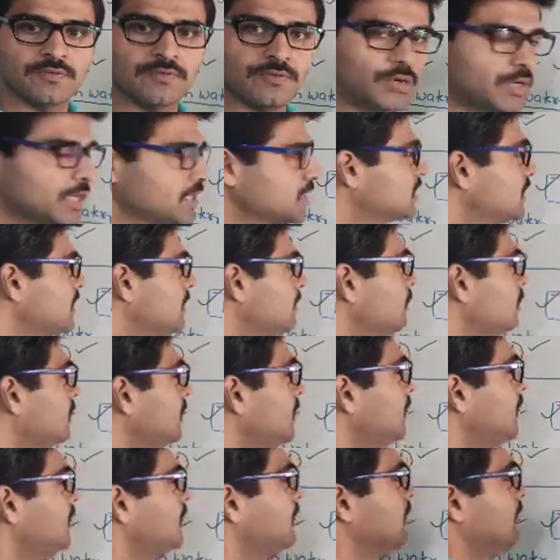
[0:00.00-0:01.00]
For
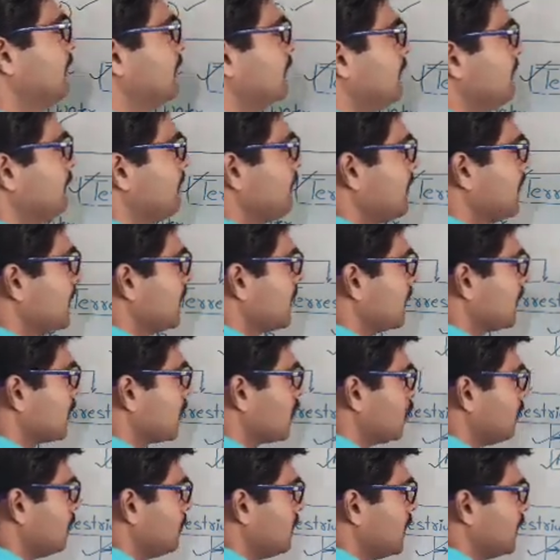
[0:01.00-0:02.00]
example,
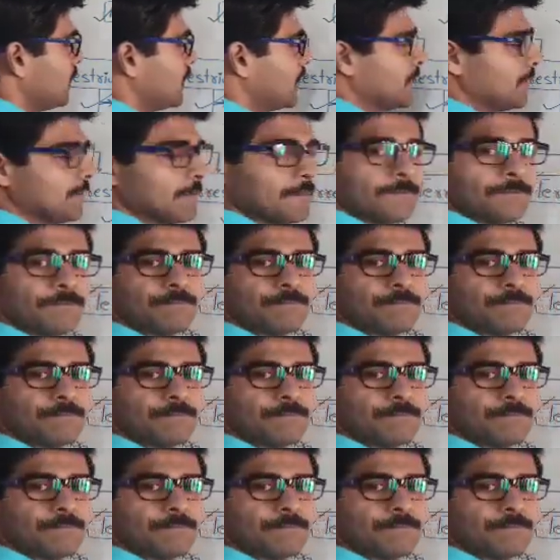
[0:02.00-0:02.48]
cropland.